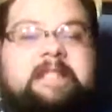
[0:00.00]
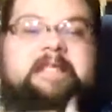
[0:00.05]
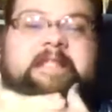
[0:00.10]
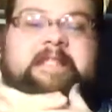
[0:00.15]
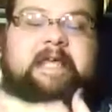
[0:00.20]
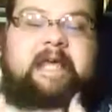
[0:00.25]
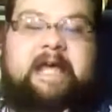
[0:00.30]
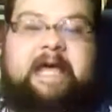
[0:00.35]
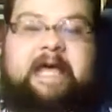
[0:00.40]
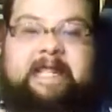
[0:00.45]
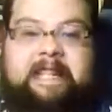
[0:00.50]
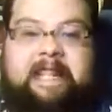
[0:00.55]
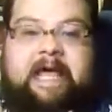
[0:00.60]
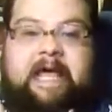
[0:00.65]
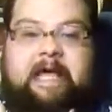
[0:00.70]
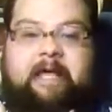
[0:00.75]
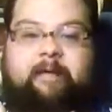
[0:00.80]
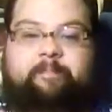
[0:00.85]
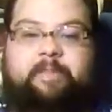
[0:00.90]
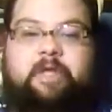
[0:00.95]
that they
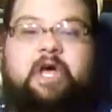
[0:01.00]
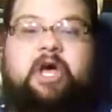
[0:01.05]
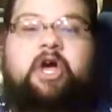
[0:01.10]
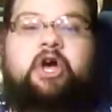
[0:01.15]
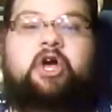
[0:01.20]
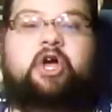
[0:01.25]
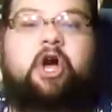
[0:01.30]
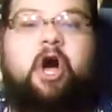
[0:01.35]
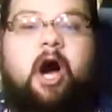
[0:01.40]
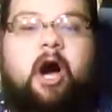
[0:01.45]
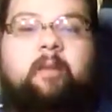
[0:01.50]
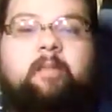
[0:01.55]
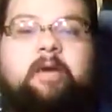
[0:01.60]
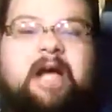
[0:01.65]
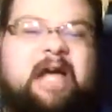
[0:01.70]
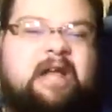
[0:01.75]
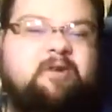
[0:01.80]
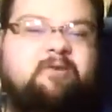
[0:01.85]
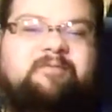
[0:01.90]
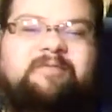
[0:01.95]
ally.
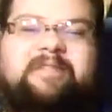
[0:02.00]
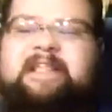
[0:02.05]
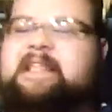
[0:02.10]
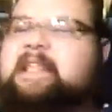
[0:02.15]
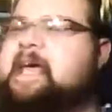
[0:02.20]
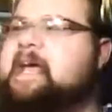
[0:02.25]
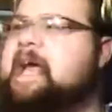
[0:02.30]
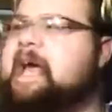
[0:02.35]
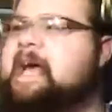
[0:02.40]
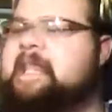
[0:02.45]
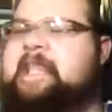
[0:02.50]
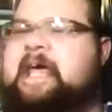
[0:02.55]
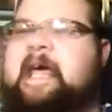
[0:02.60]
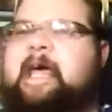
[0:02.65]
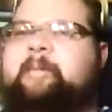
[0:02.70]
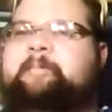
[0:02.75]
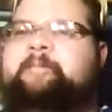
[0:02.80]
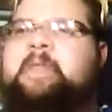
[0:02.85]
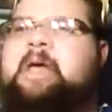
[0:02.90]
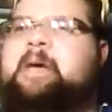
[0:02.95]
I don't really like
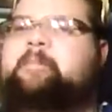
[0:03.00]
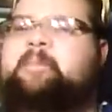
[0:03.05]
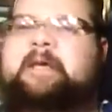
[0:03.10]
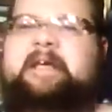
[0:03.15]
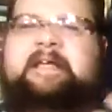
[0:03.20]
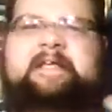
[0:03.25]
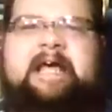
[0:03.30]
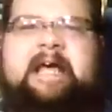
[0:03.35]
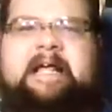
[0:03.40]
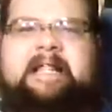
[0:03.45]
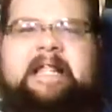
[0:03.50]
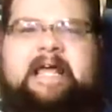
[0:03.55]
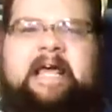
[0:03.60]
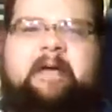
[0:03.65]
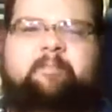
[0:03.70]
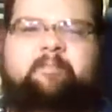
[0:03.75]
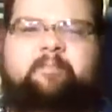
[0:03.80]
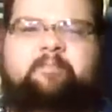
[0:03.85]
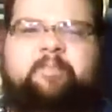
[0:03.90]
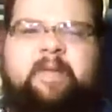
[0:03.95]
ally, because
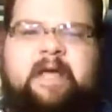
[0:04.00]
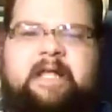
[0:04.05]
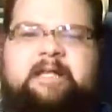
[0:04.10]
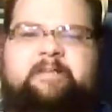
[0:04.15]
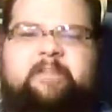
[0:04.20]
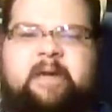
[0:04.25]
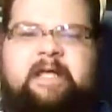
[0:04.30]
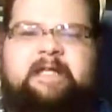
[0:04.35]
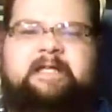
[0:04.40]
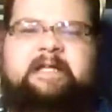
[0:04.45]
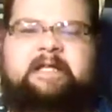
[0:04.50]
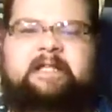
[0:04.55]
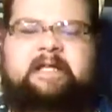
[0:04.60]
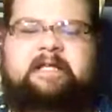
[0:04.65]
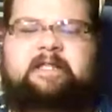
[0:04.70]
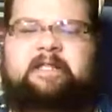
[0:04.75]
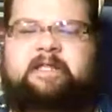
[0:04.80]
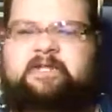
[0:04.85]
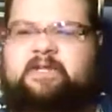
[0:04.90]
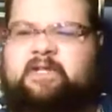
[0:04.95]
ally makes
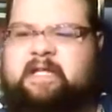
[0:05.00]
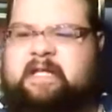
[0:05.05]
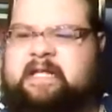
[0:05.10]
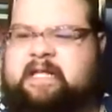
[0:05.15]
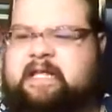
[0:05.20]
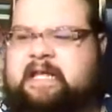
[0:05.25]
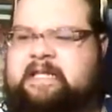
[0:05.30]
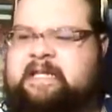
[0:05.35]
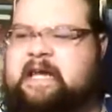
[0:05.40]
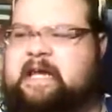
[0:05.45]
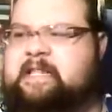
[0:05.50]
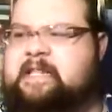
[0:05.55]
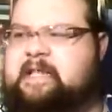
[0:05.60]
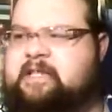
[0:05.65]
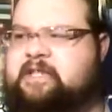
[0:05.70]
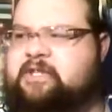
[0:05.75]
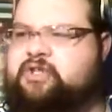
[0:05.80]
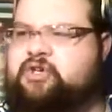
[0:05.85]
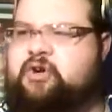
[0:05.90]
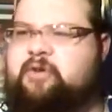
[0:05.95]
basically it's kind of
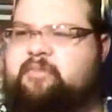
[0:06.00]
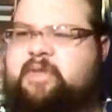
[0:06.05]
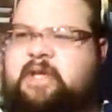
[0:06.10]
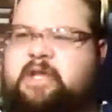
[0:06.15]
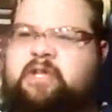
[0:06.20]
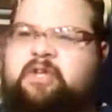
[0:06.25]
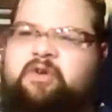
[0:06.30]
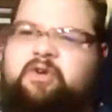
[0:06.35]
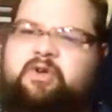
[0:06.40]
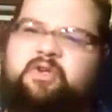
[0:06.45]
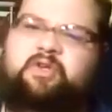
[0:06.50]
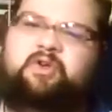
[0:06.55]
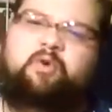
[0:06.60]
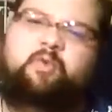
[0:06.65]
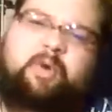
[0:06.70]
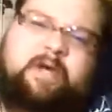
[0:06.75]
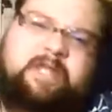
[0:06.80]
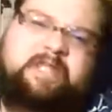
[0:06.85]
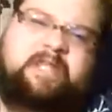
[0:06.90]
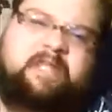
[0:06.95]
like the term that you're
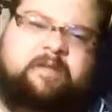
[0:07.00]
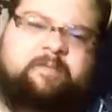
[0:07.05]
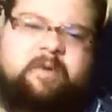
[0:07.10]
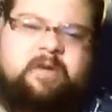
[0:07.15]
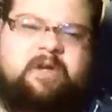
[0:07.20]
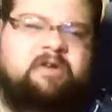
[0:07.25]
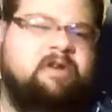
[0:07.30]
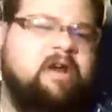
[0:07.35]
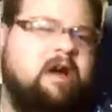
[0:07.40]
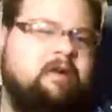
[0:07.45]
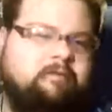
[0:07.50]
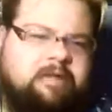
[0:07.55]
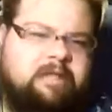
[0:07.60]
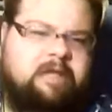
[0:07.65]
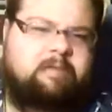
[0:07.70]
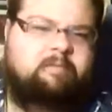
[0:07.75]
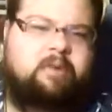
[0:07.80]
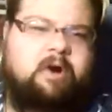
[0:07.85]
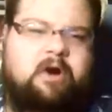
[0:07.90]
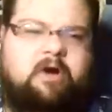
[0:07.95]
with us, but you're not
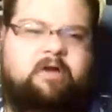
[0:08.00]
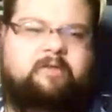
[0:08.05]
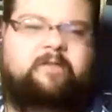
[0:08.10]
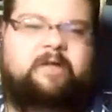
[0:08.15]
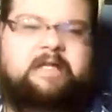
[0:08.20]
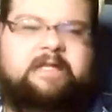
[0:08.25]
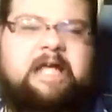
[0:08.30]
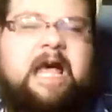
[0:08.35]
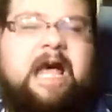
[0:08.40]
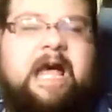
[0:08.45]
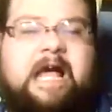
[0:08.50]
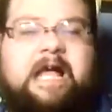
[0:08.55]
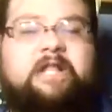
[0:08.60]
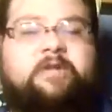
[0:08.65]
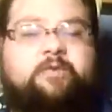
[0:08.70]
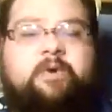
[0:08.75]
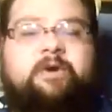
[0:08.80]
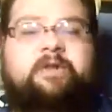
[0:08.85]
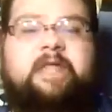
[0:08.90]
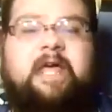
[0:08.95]
really part of us.
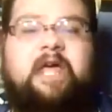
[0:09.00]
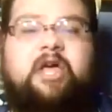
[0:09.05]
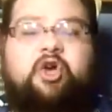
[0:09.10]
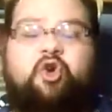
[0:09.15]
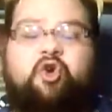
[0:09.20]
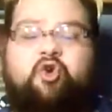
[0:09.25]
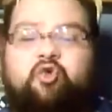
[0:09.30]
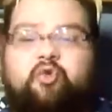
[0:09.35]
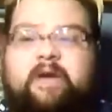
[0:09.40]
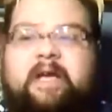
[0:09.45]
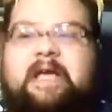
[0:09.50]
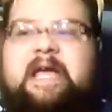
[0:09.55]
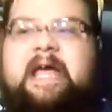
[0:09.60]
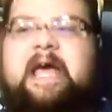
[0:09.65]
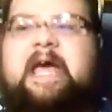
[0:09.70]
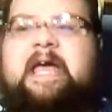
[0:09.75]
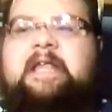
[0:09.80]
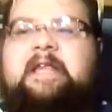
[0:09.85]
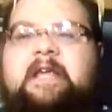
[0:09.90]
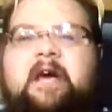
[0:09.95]
It's where they agree
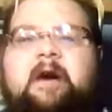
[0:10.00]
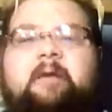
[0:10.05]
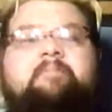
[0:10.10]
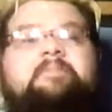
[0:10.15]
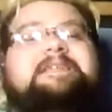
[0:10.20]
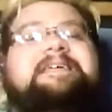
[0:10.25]
and come